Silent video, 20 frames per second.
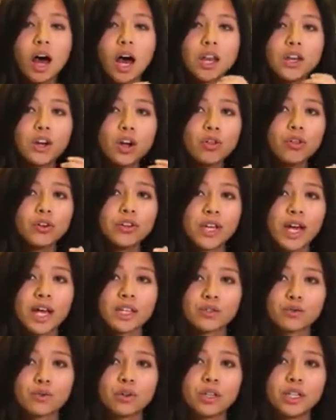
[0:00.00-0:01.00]
Another
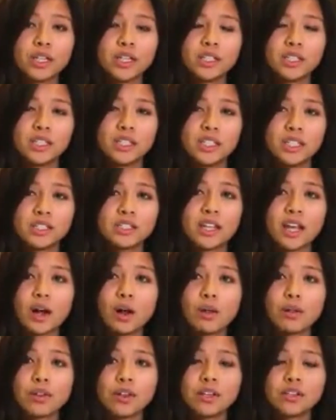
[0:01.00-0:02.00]
task related to disk
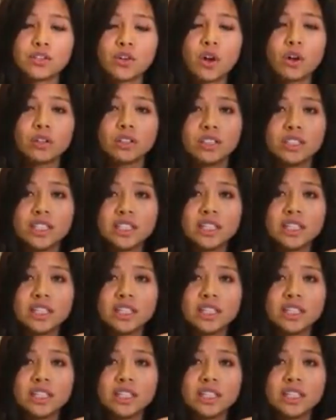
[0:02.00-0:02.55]
health is called